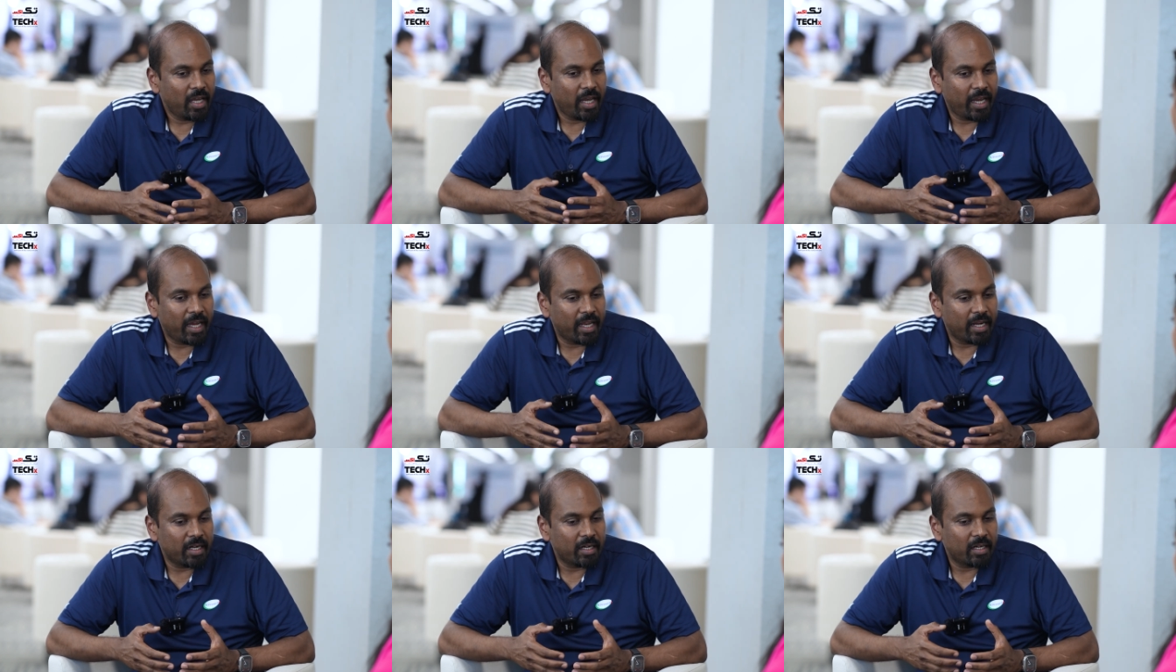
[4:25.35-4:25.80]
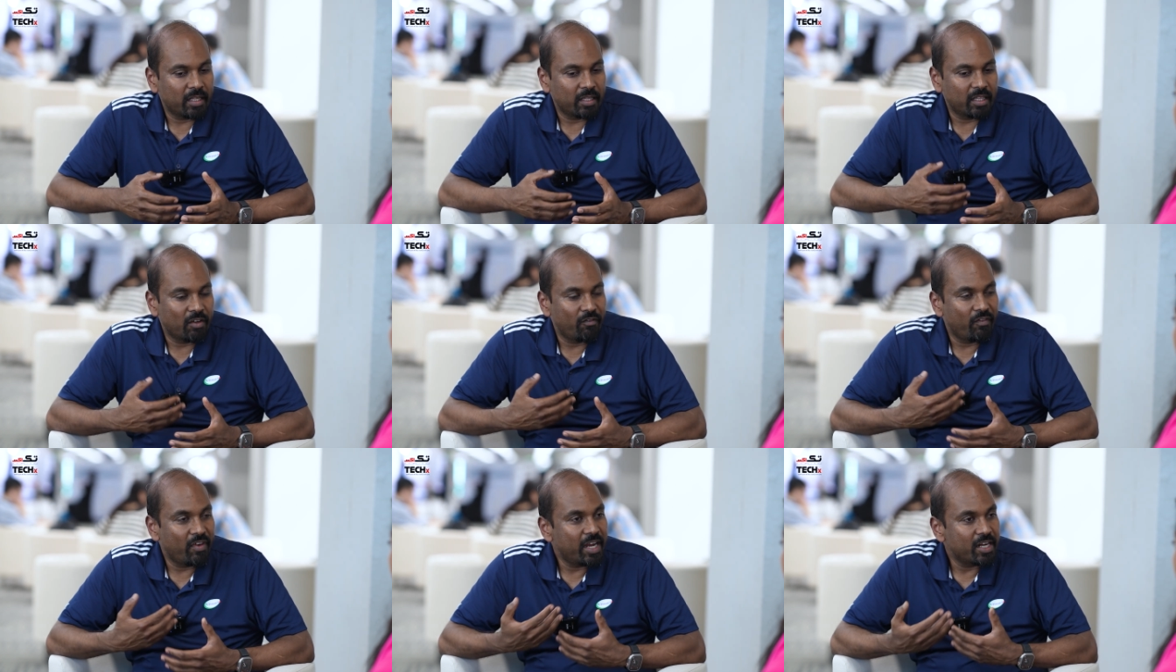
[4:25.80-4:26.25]
and
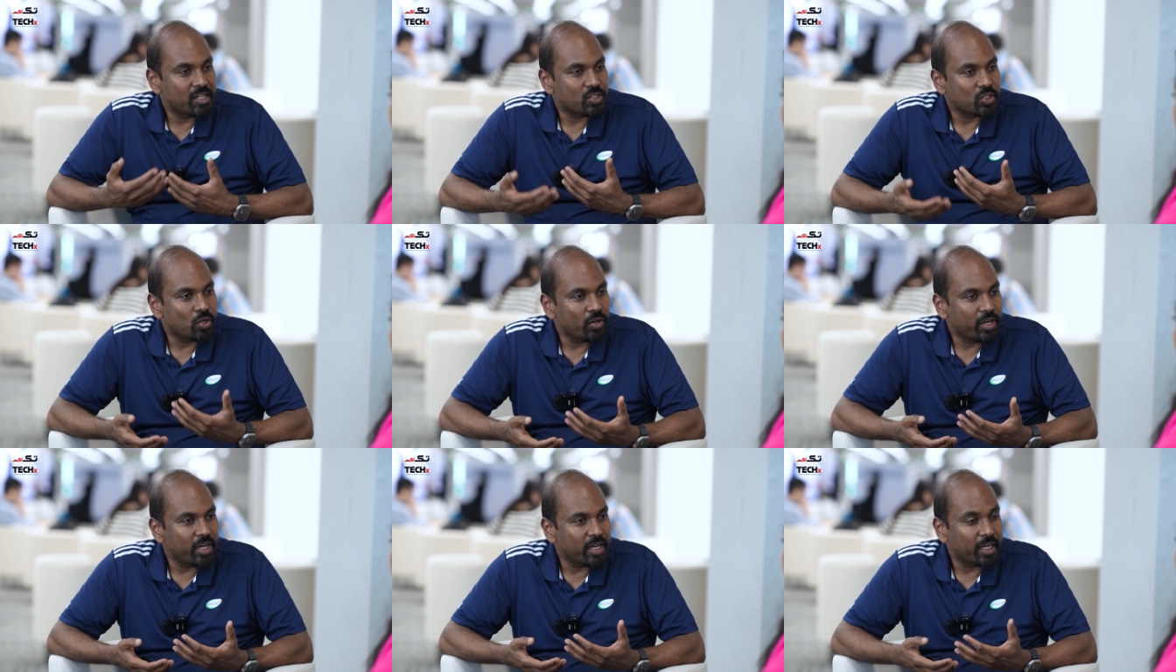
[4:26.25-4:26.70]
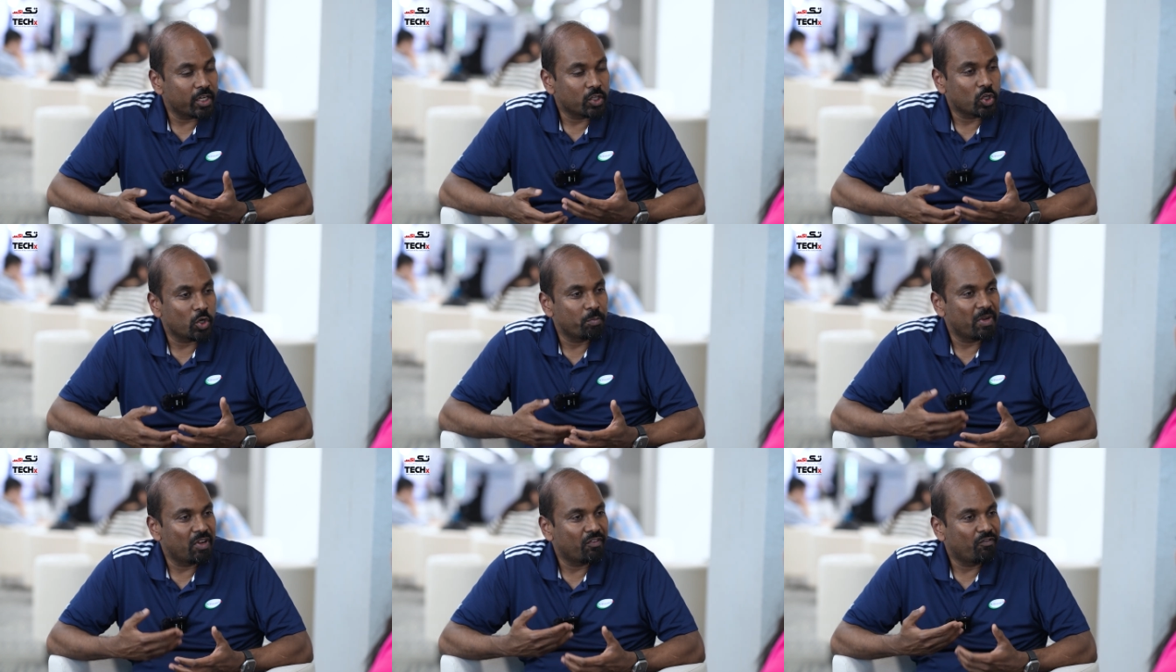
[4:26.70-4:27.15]
the way it's going, it
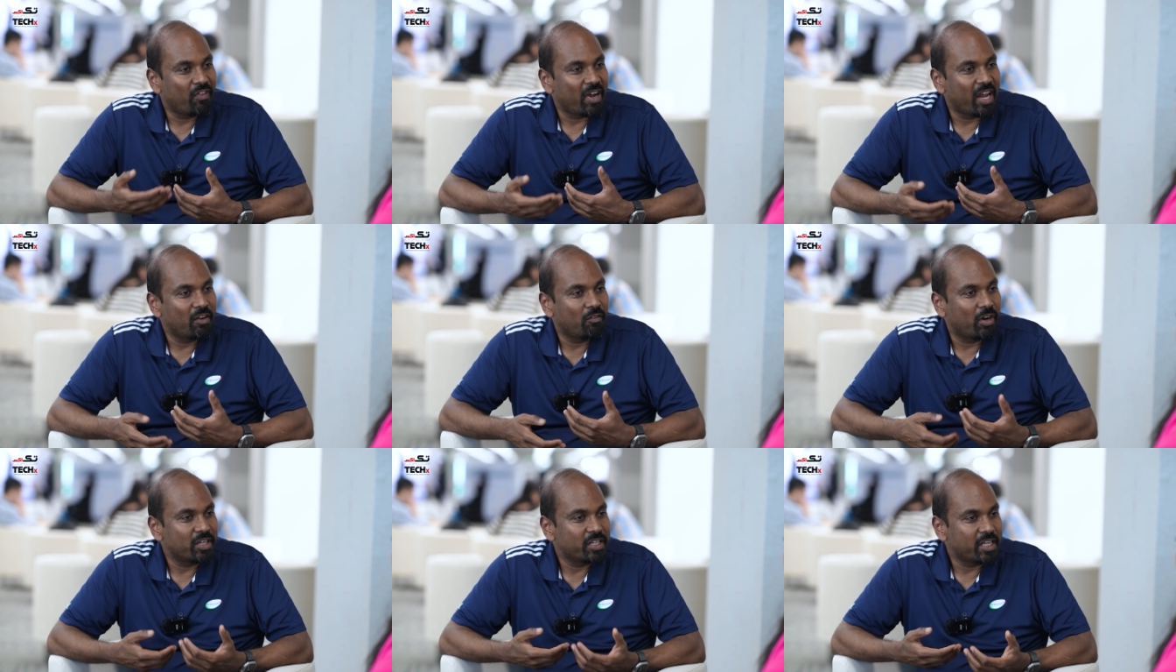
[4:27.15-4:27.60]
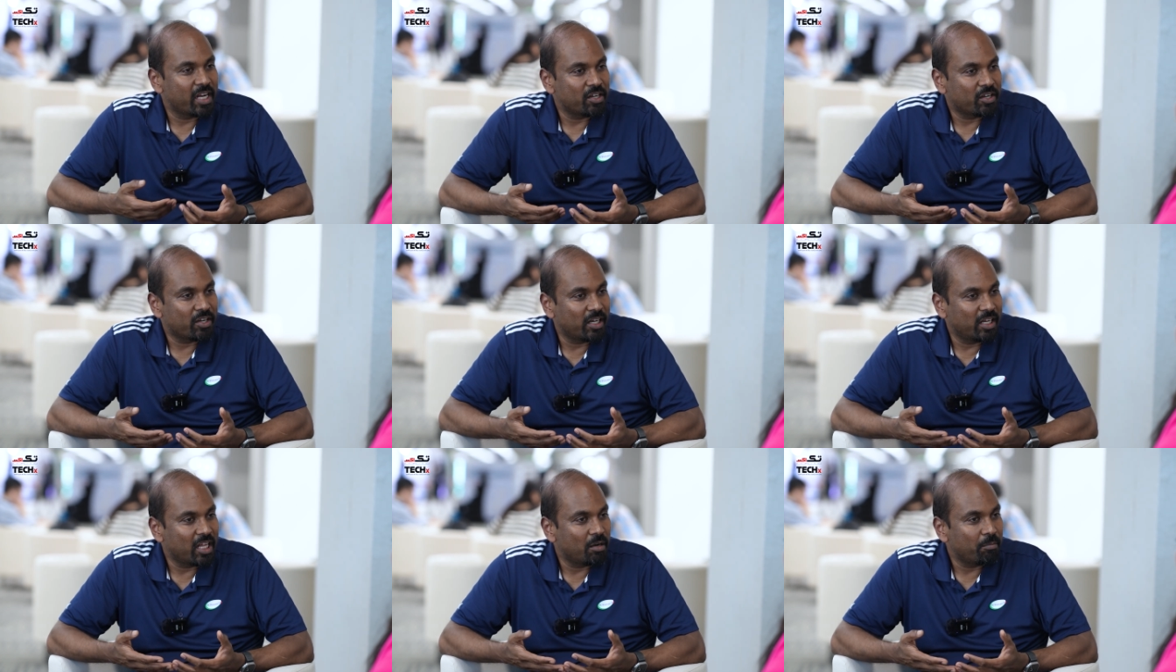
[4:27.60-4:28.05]
could be 5 or 10
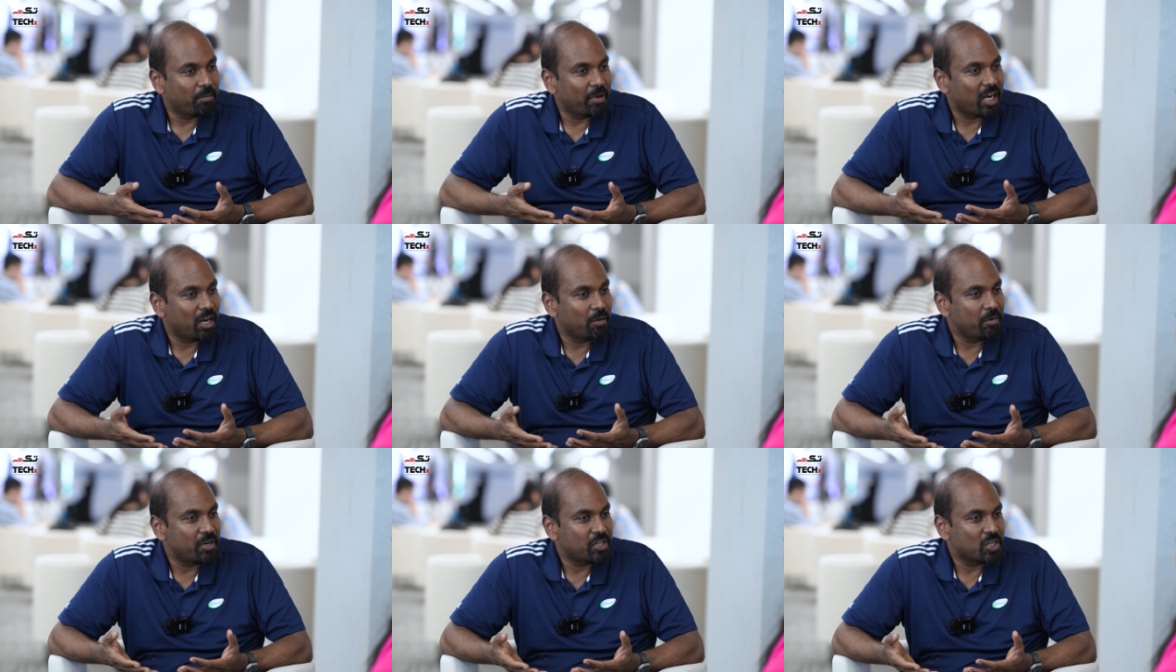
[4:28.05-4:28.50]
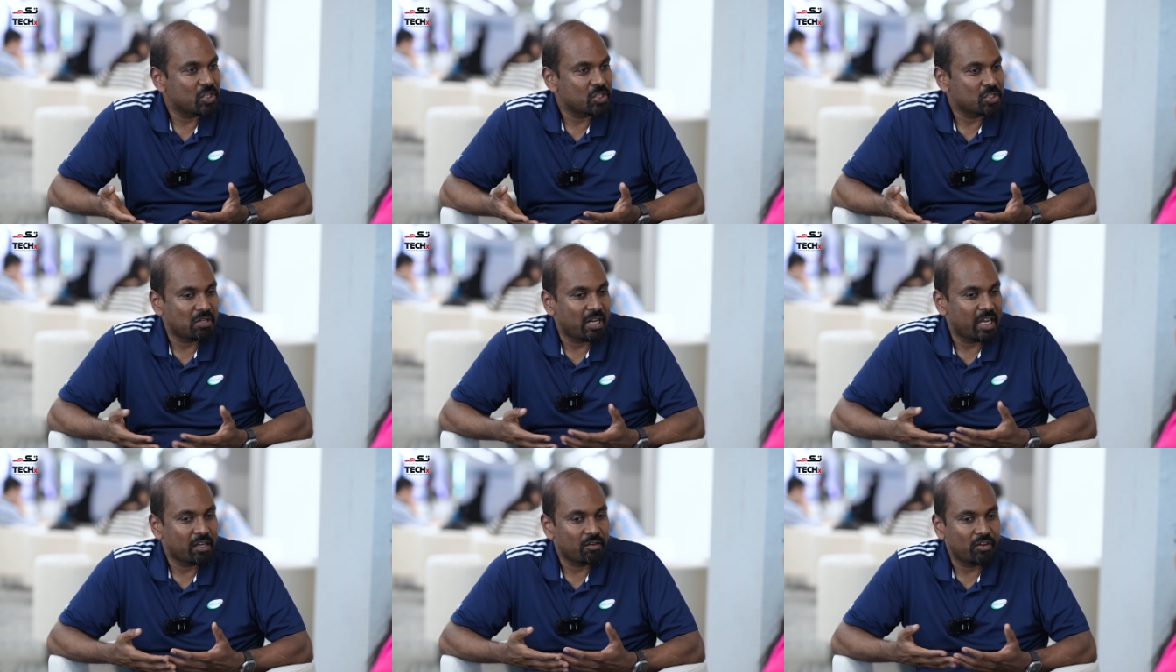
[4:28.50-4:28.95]
trillion
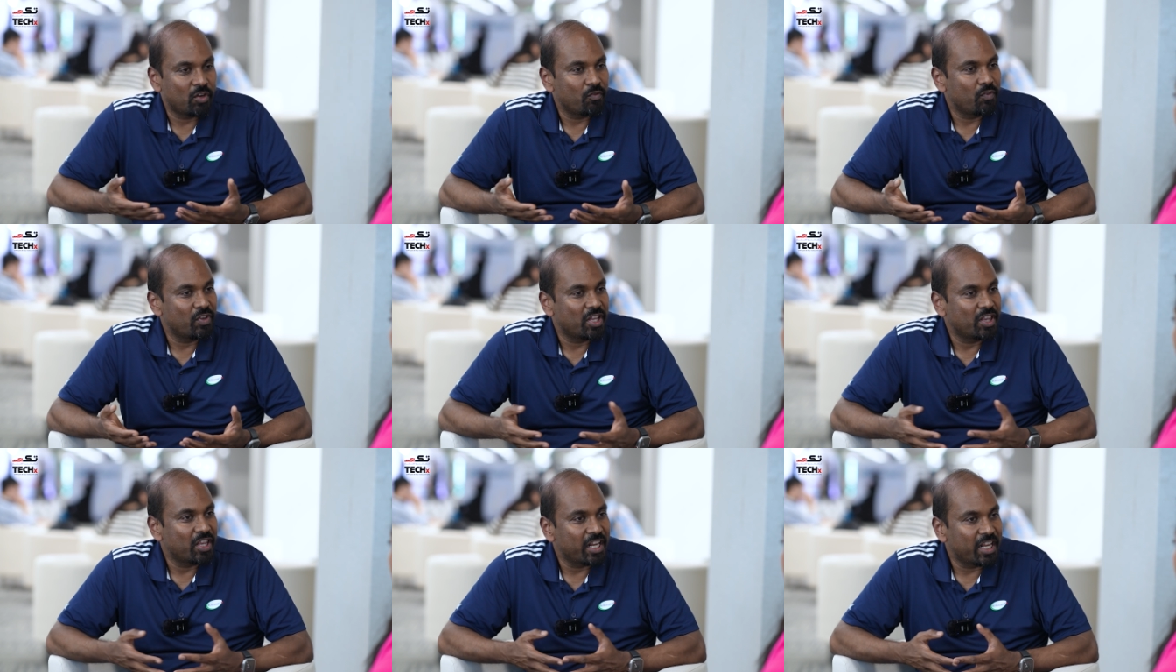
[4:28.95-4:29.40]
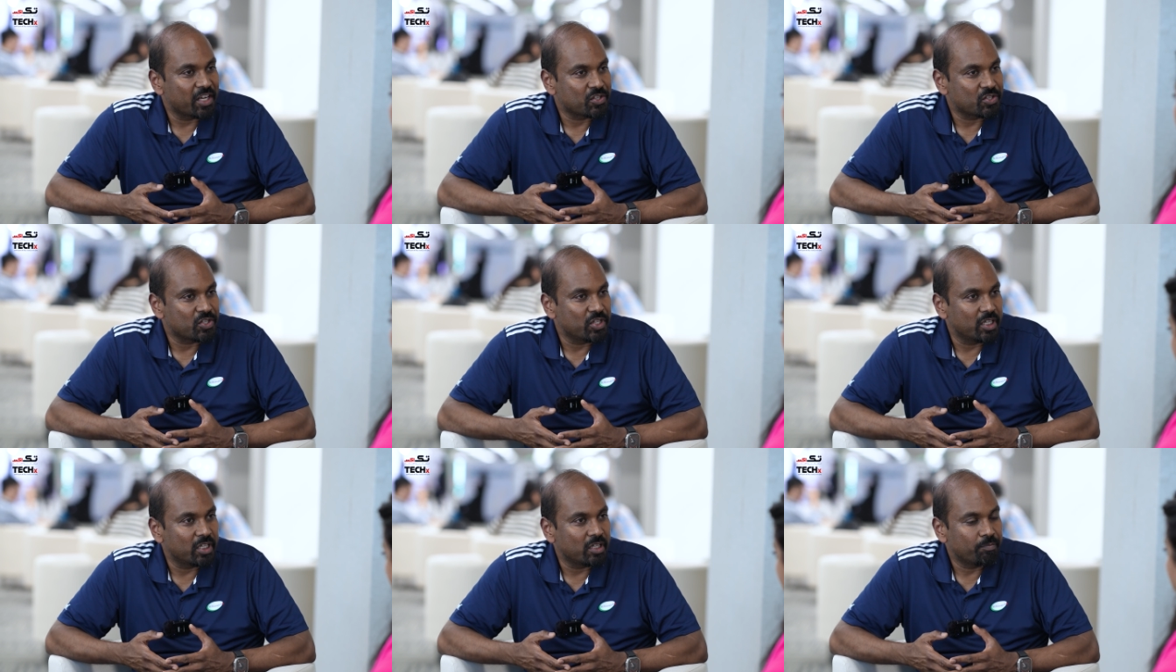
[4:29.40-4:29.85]
parameters like within the
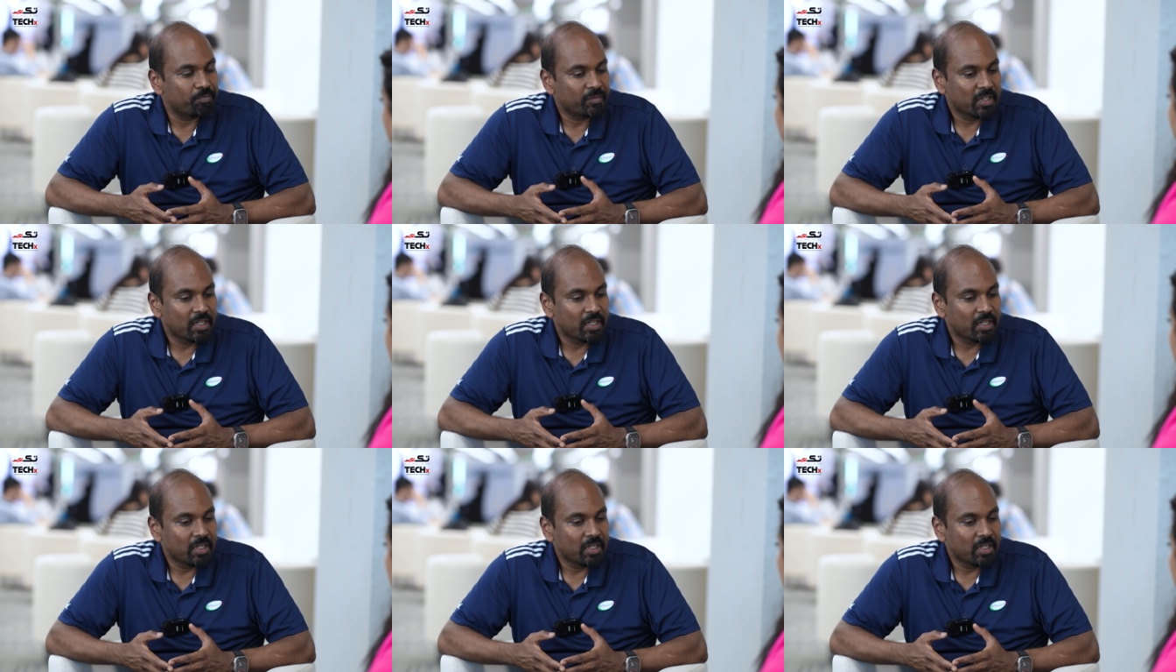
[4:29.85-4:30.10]
next year.